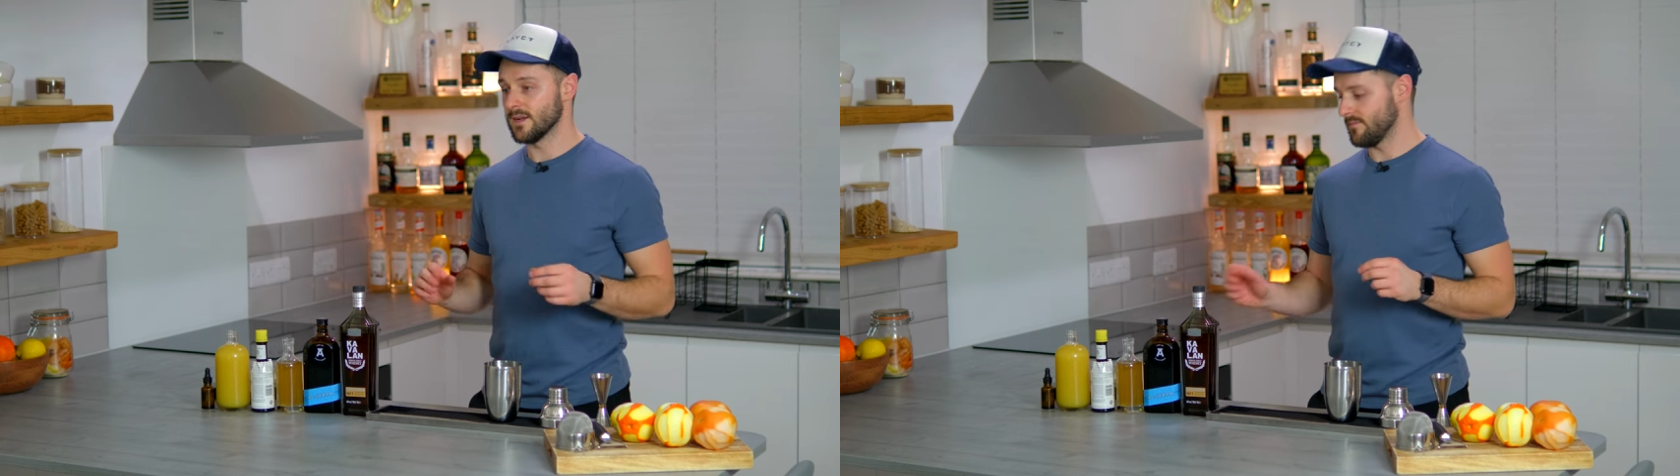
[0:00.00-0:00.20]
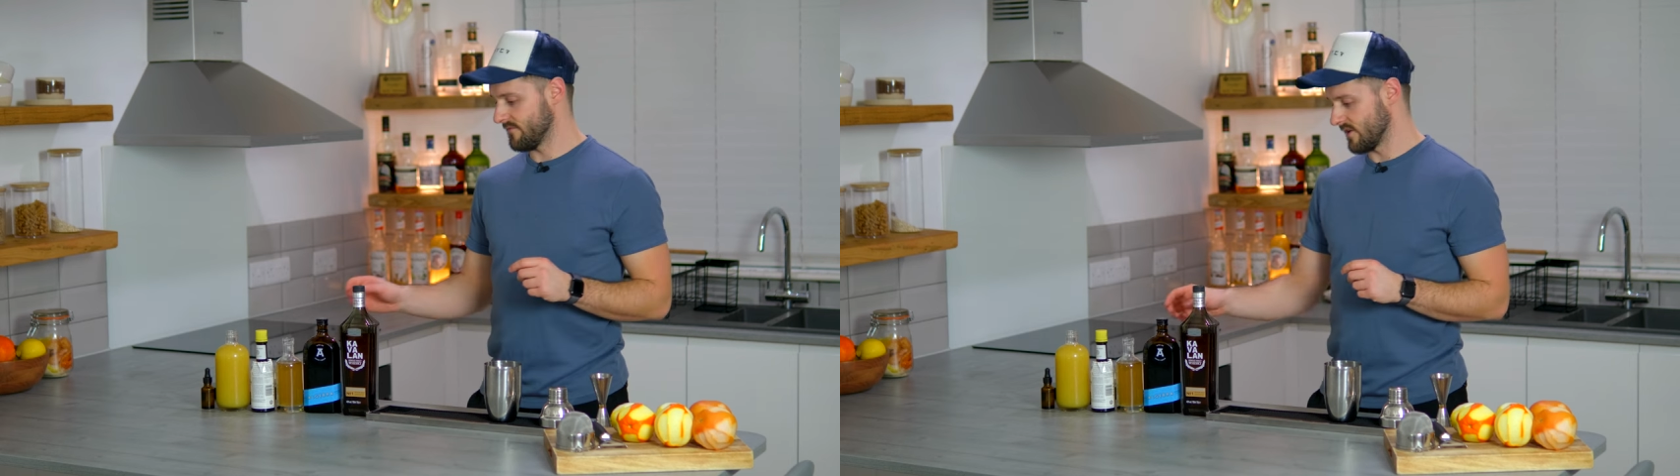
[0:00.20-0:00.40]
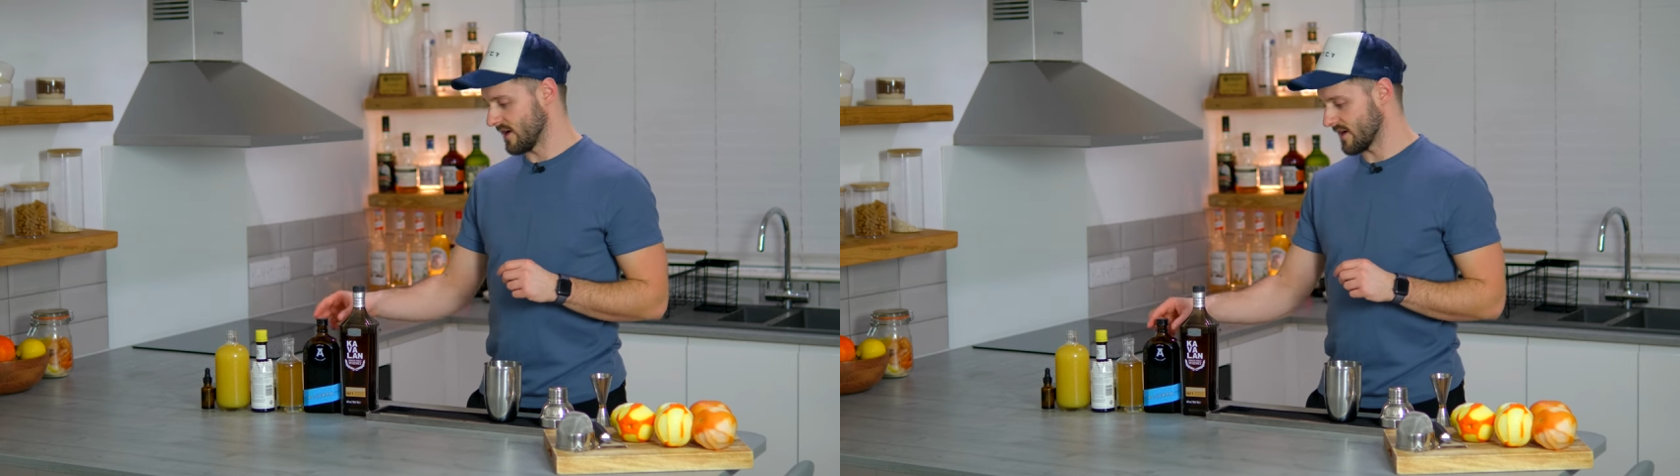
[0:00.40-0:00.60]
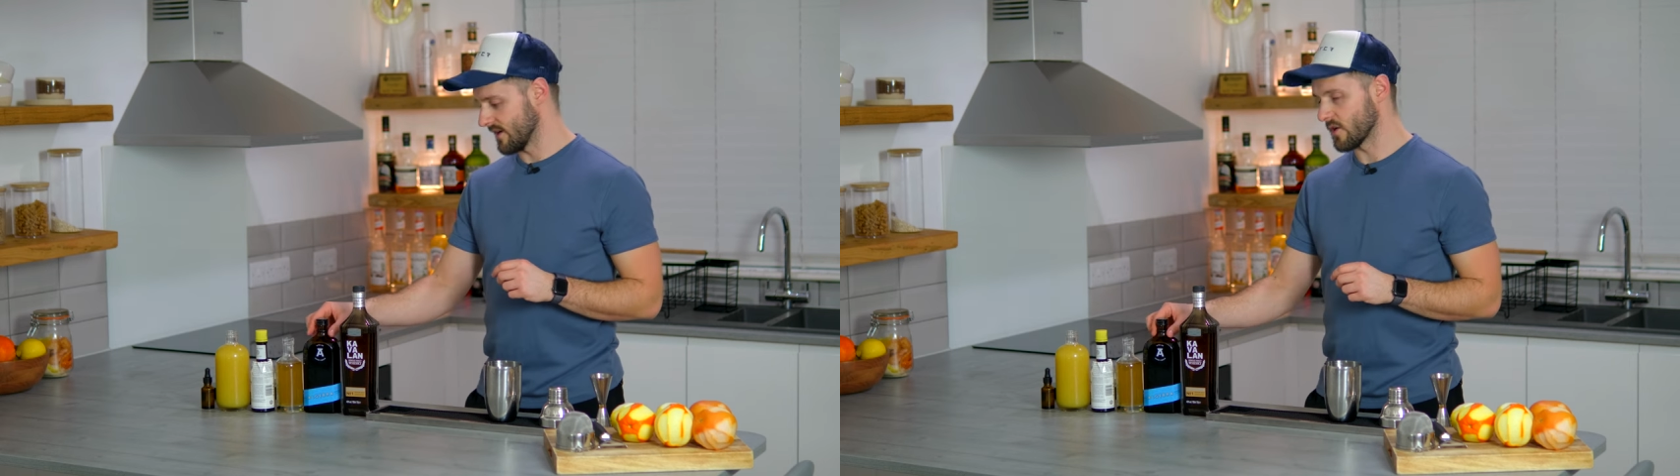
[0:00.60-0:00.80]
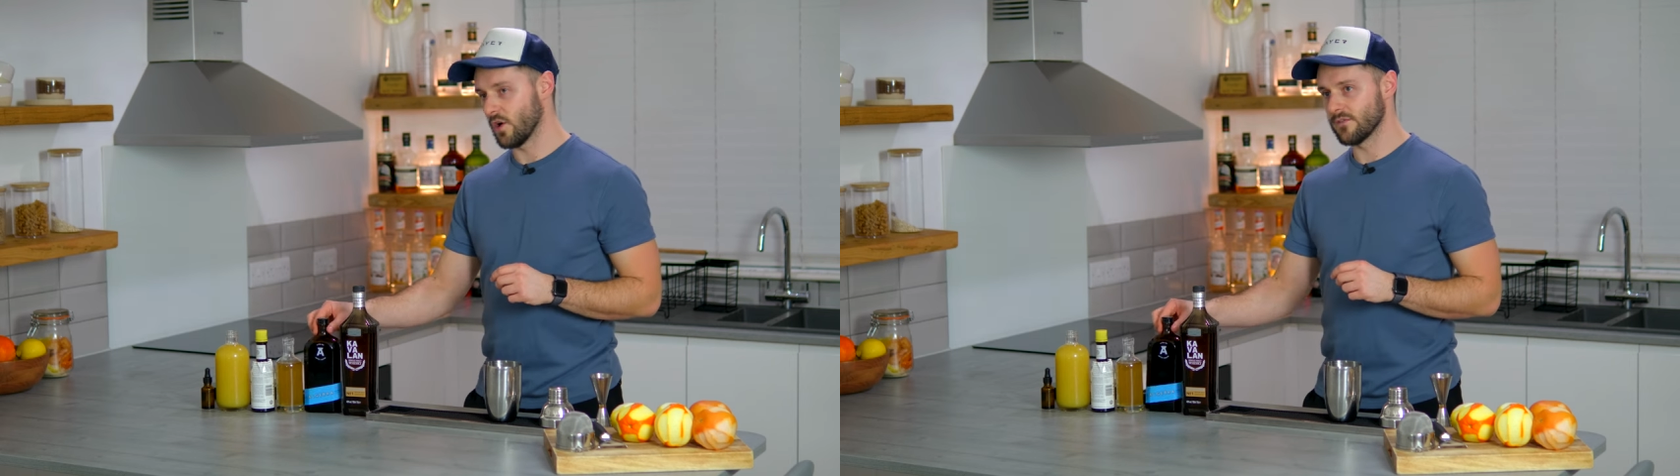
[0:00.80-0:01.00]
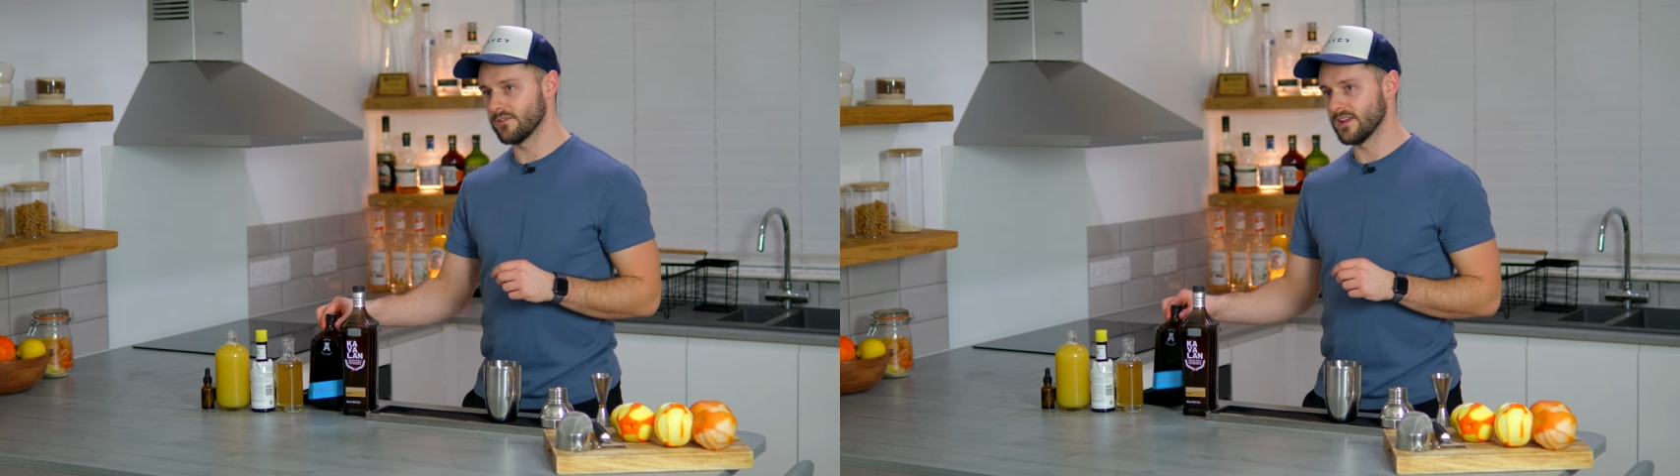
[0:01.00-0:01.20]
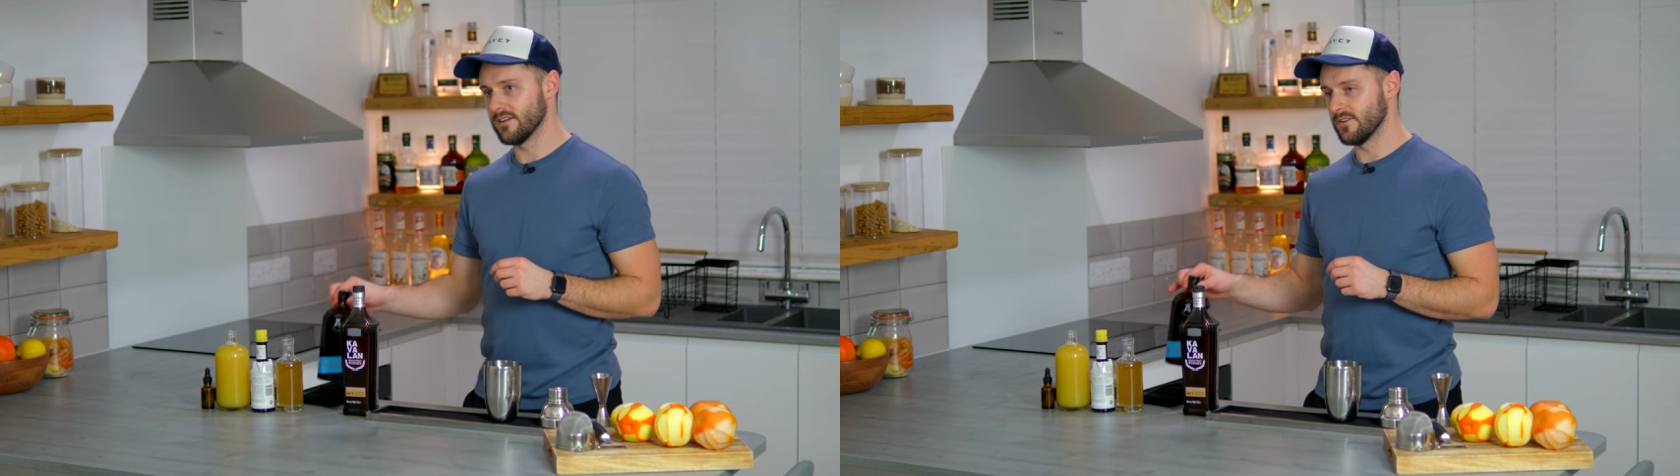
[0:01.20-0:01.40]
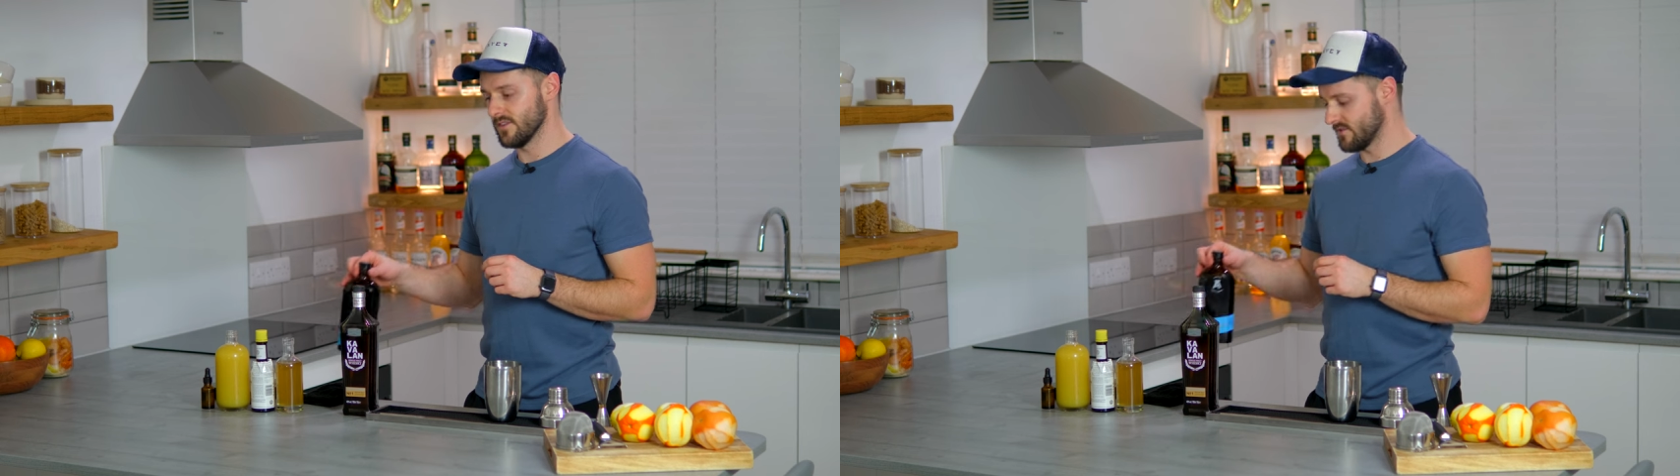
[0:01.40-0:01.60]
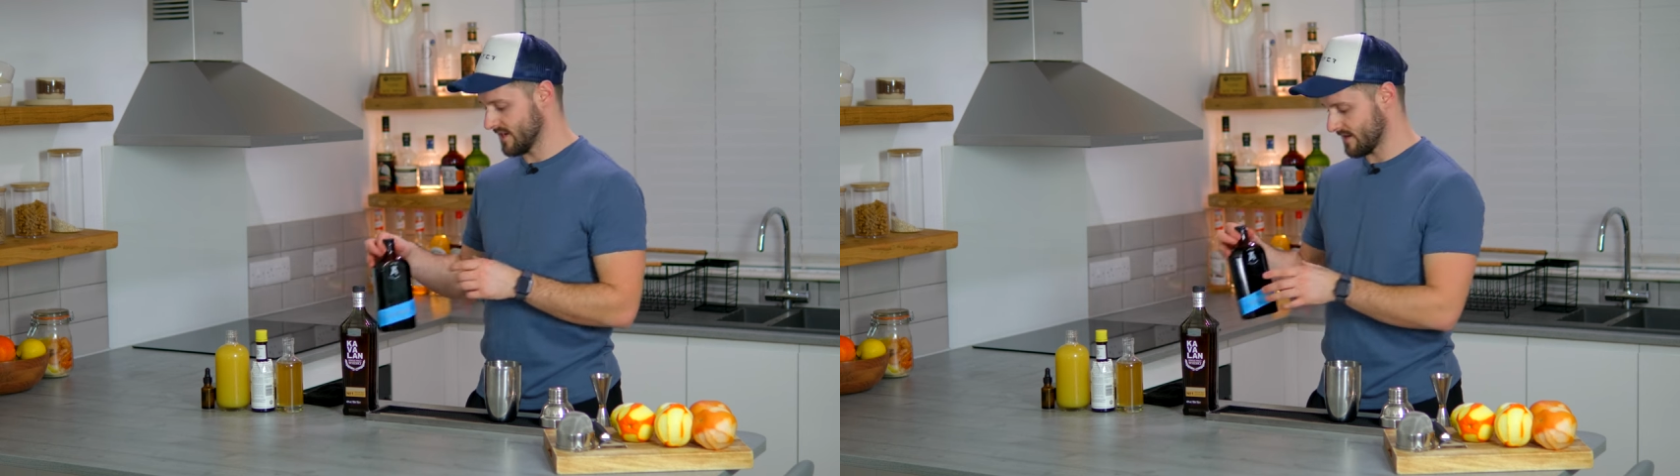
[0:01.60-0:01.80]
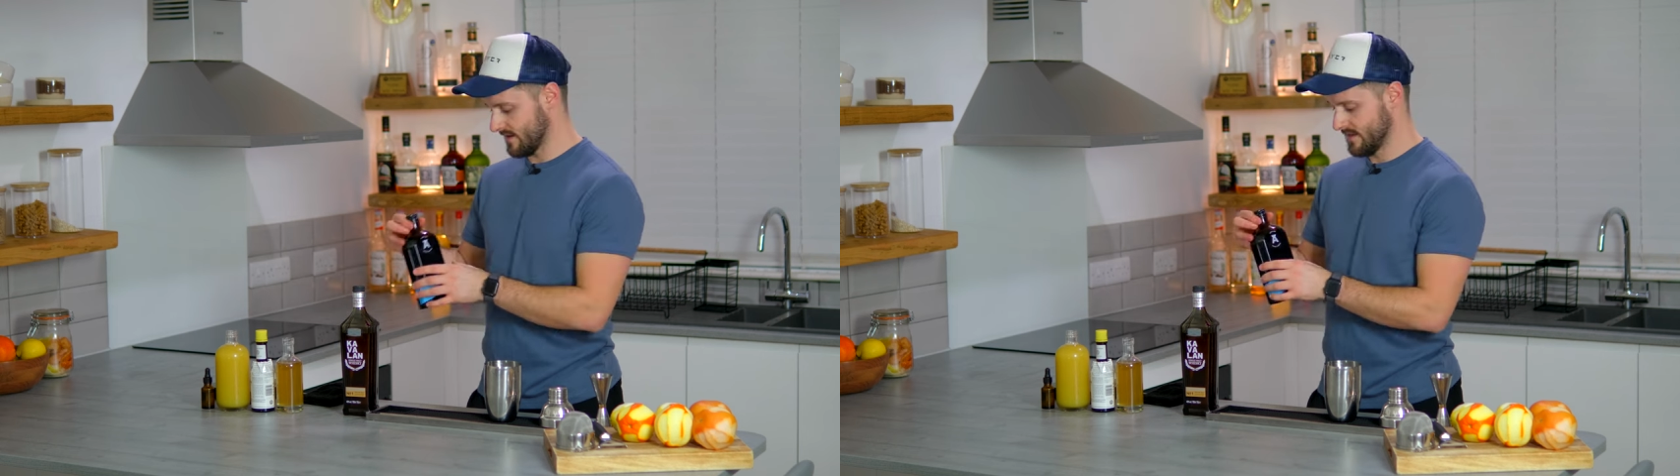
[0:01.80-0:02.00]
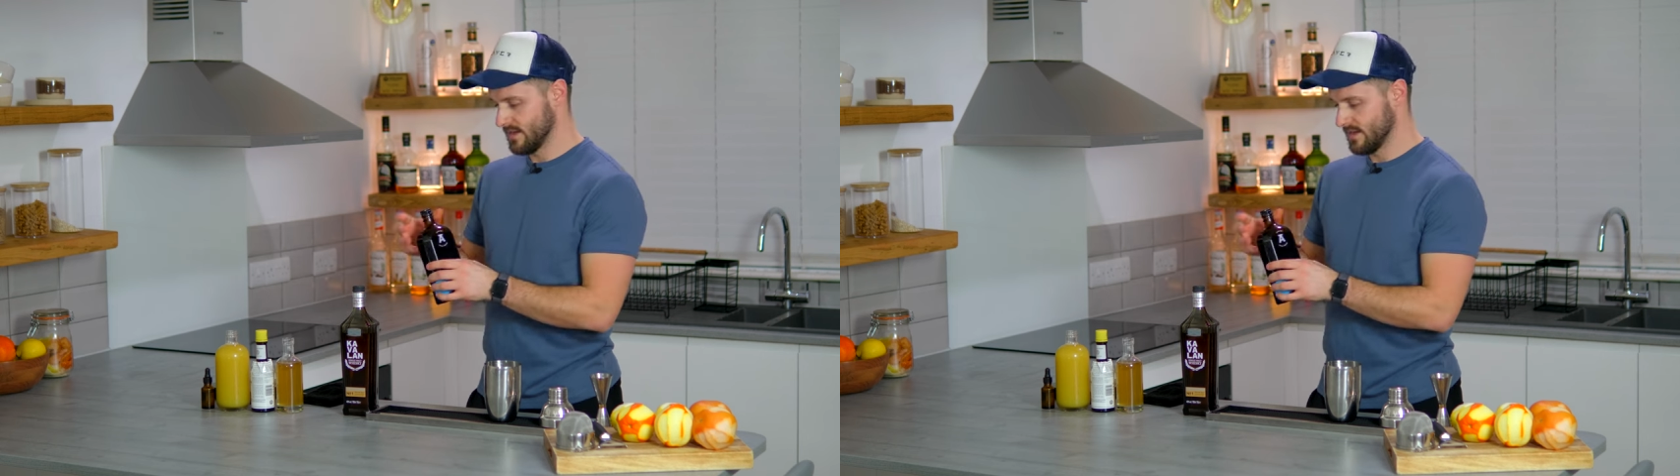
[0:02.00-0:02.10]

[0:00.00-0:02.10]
up for our kind of coffee flavor in the drink,